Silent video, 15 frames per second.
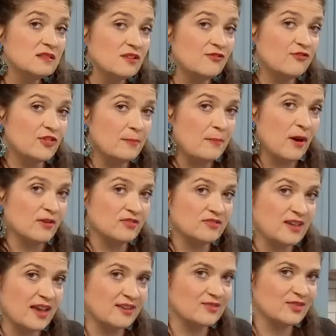to flip our
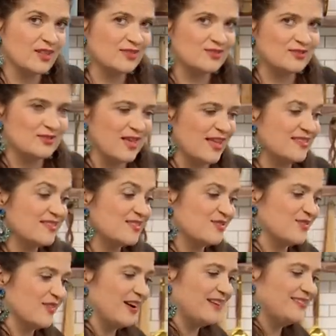steak, so let's do that. This
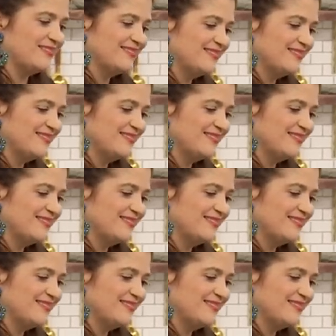is fun.